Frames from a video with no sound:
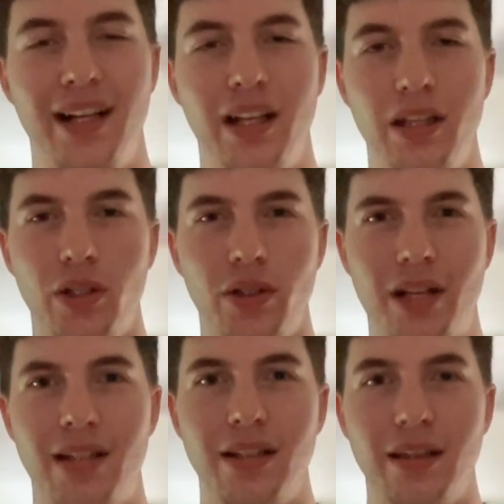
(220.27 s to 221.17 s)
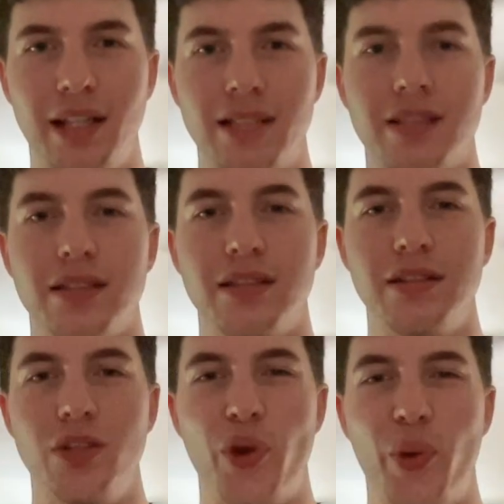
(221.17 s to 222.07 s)
And they're a lot less
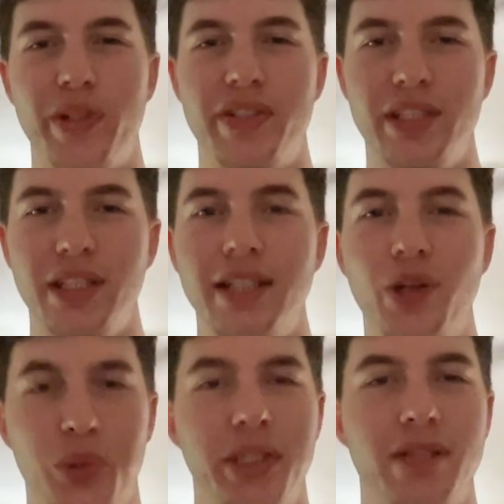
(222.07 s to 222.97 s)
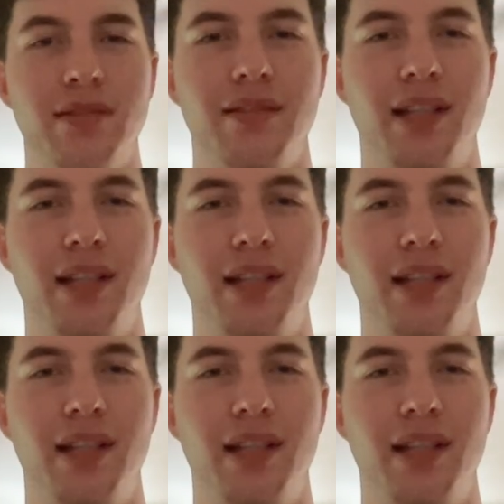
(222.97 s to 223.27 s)
noisy and annoying